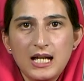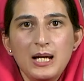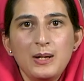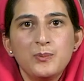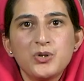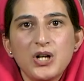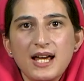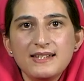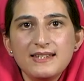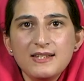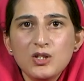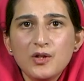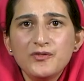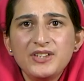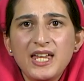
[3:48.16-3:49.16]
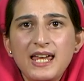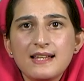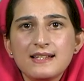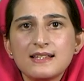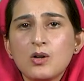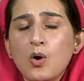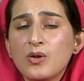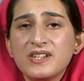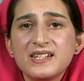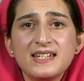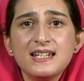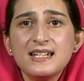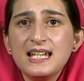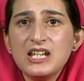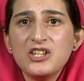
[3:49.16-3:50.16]
Prices of things
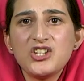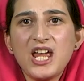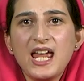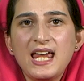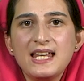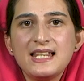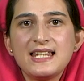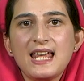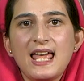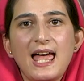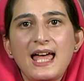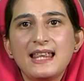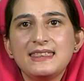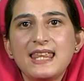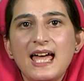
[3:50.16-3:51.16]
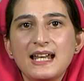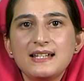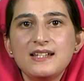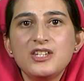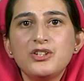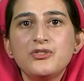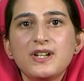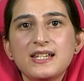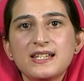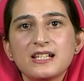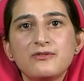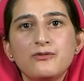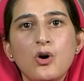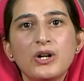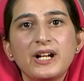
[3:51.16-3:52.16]
constantly change and that is a risk
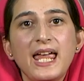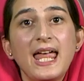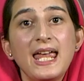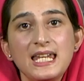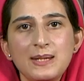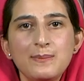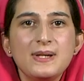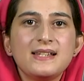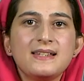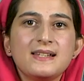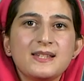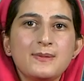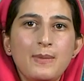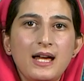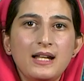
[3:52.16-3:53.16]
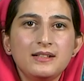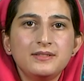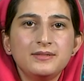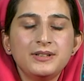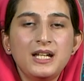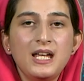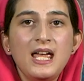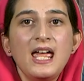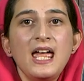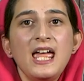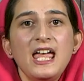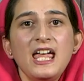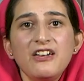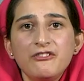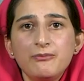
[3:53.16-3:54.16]
for any businessman.
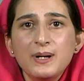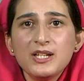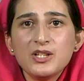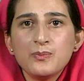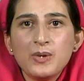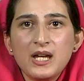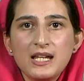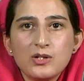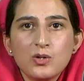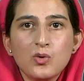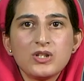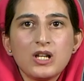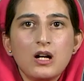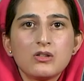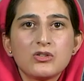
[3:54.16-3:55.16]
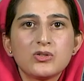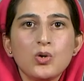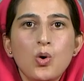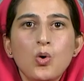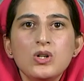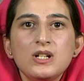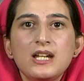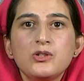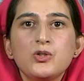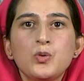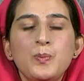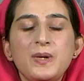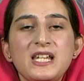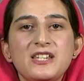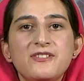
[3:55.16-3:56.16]
If my tomatoes are sold at
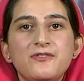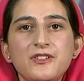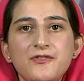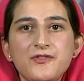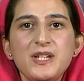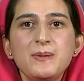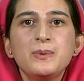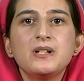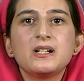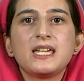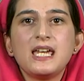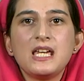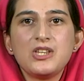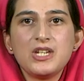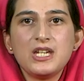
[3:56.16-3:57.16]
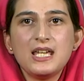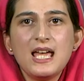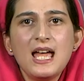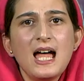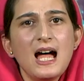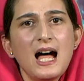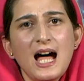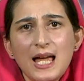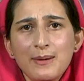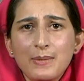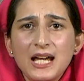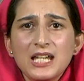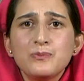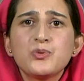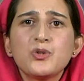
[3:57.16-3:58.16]
rupees 50 per kg, I
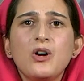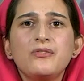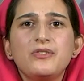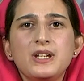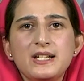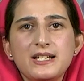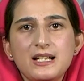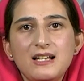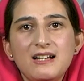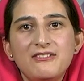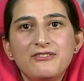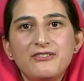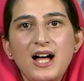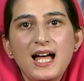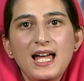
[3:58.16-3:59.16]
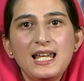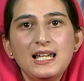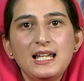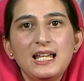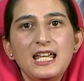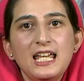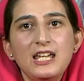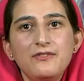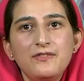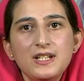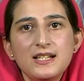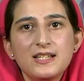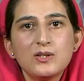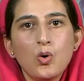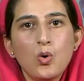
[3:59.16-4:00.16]
might profit, while if
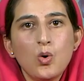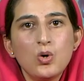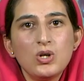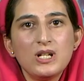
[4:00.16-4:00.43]
it's sold